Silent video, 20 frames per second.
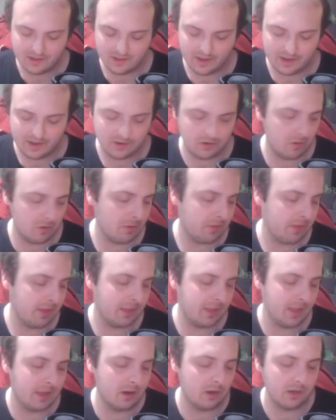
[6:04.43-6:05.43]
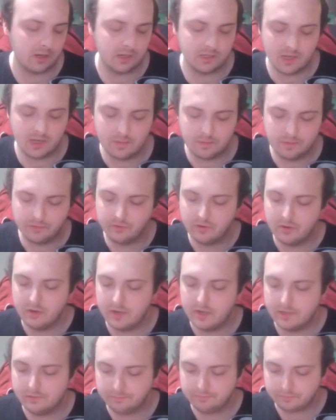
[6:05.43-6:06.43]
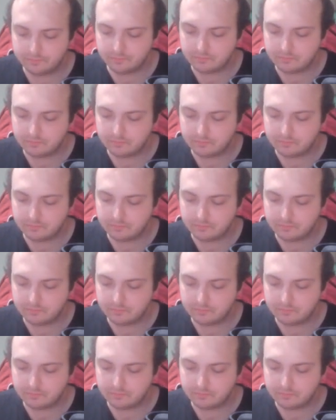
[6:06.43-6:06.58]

I don't think that archetype is good.